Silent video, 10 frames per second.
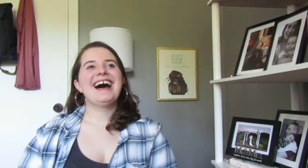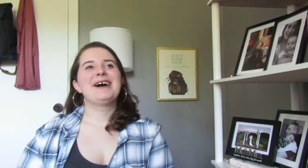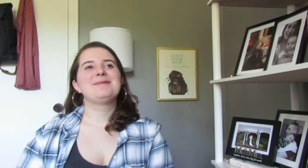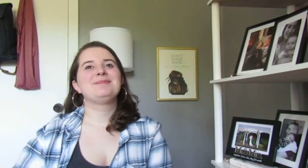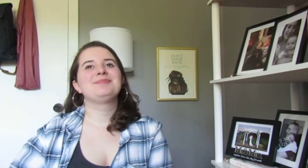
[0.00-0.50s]

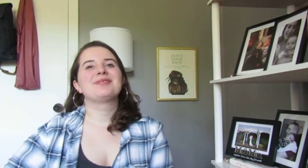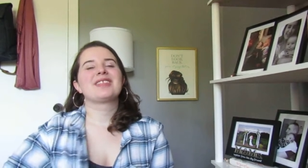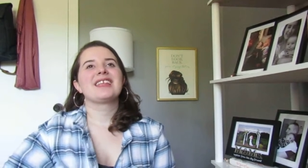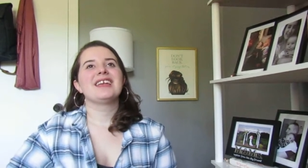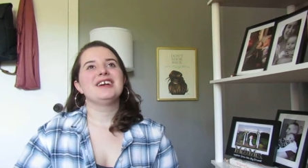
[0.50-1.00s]
um,
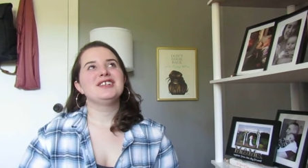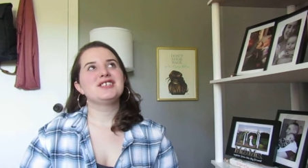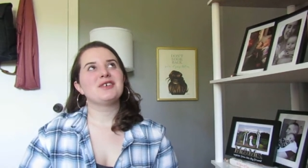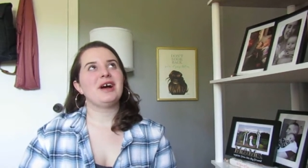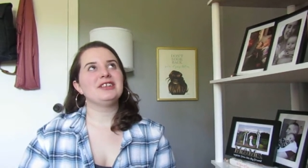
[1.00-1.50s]

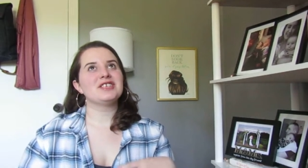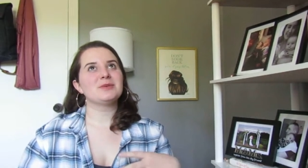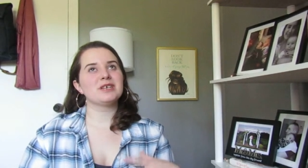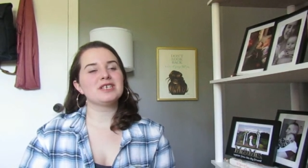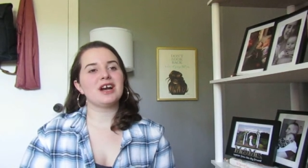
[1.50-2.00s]
so I
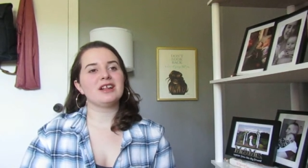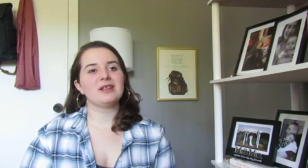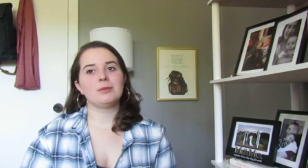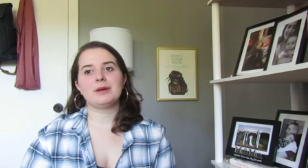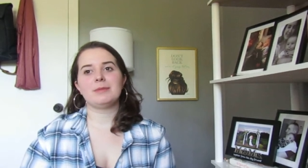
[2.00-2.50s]
just want to talk a
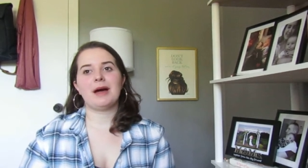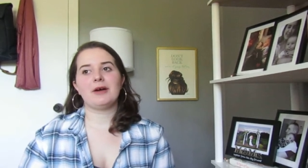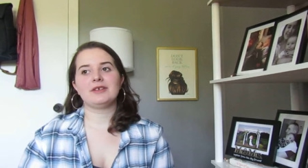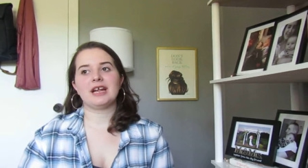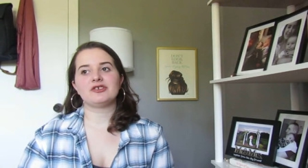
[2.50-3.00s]
little bit
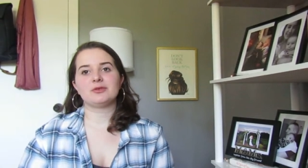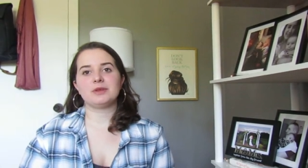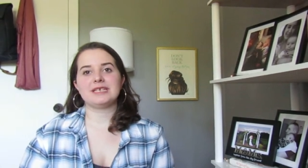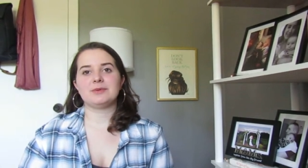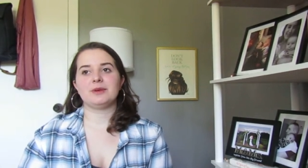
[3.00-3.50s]
about National
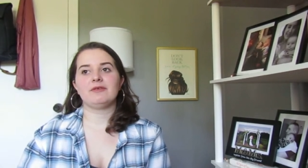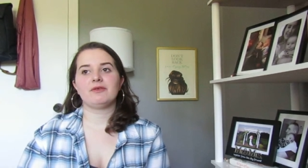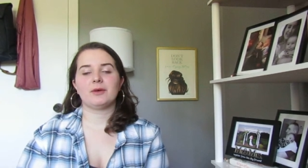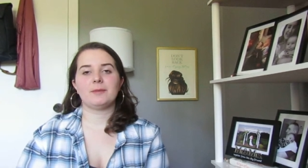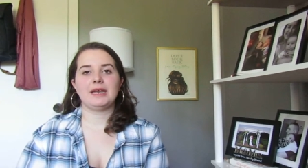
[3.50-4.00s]
Police Week
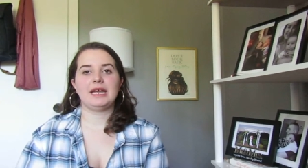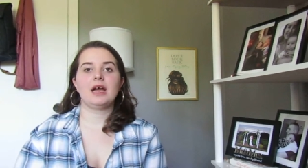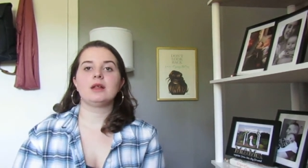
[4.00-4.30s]
for a minute.